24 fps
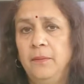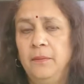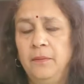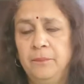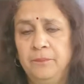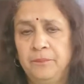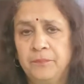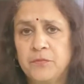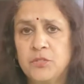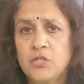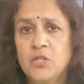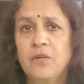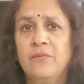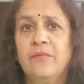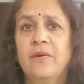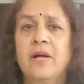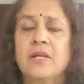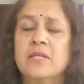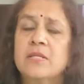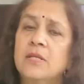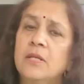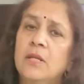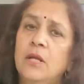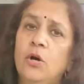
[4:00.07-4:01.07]

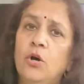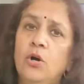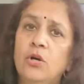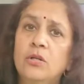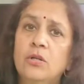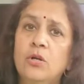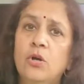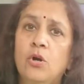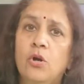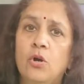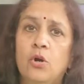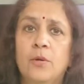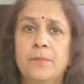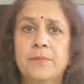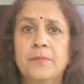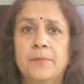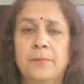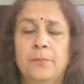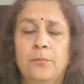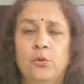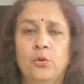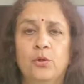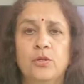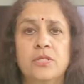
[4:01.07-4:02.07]
shavasana or corpse
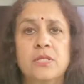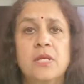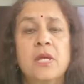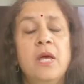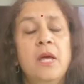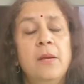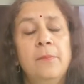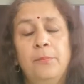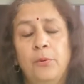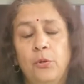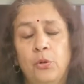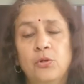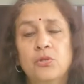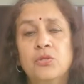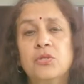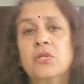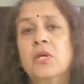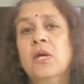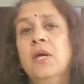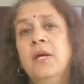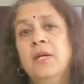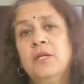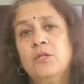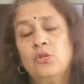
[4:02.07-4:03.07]
pose
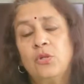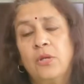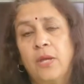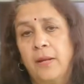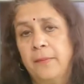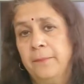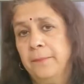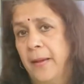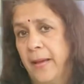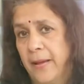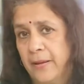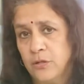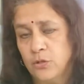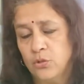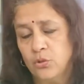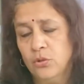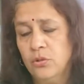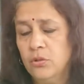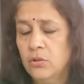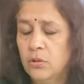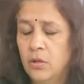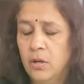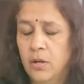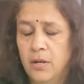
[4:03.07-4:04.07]
to get back
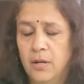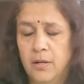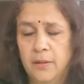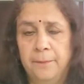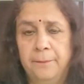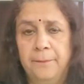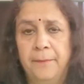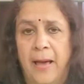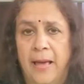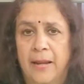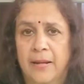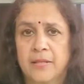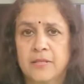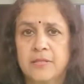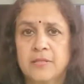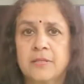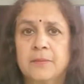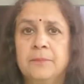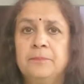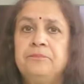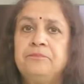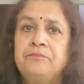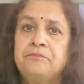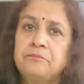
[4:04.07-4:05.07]
to
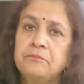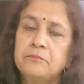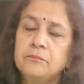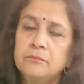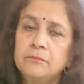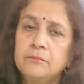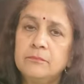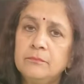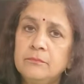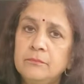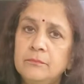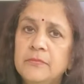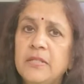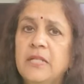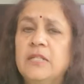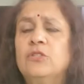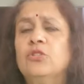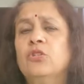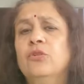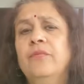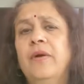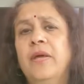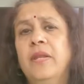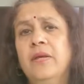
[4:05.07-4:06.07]
balance.
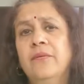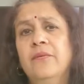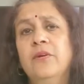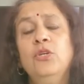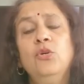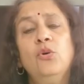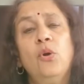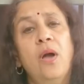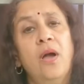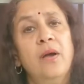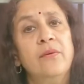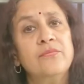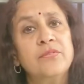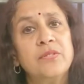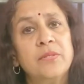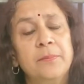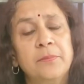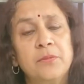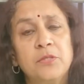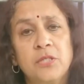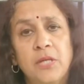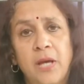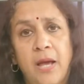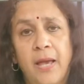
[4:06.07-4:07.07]
So whenever you have
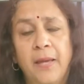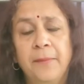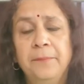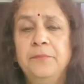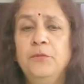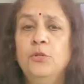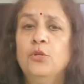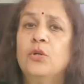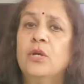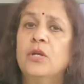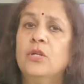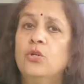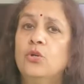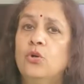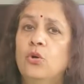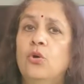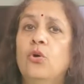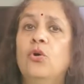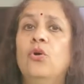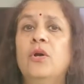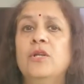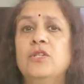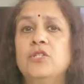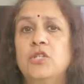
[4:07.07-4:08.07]
some time, you can
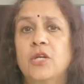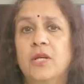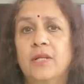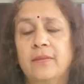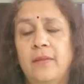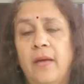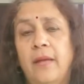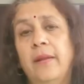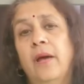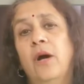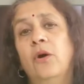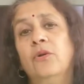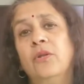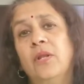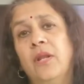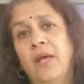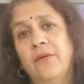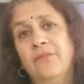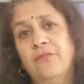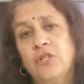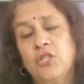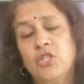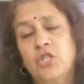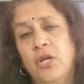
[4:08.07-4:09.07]
go and check that out, and
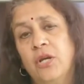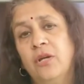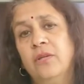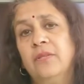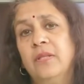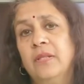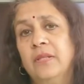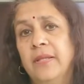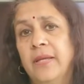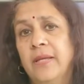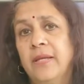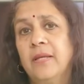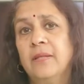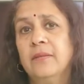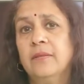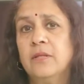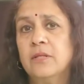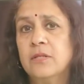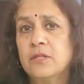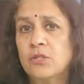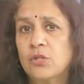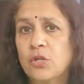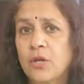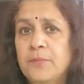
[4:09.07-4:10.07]
I will share the link in the
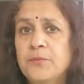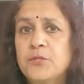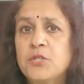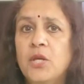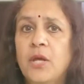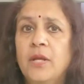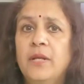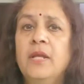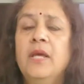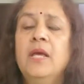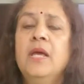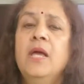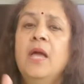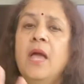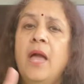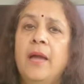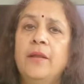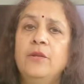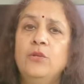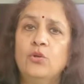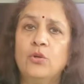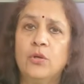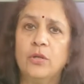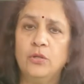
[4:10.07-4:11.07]
description,
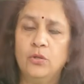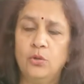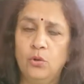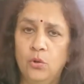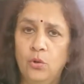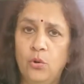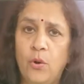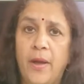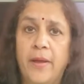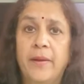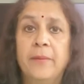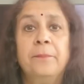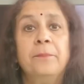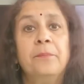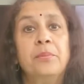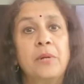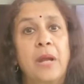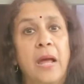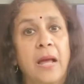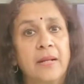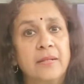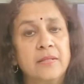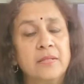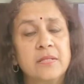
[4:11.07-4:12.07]
and you can go and
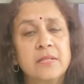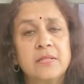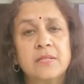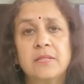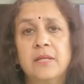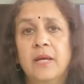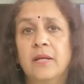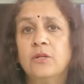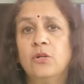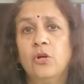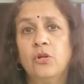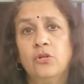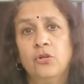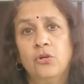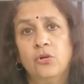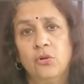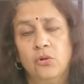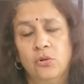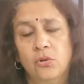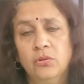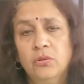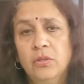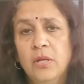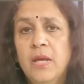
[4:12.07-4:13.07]
practice that on your
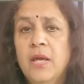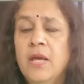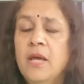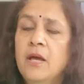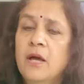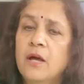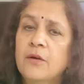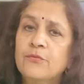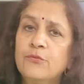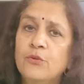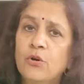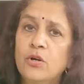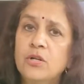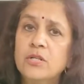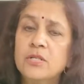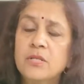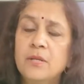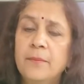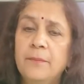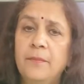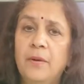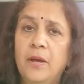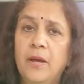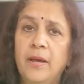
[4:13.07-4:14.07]
own. Of course,
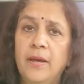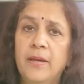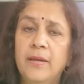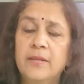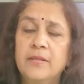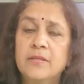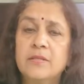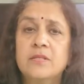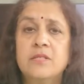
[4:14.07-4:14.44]
it's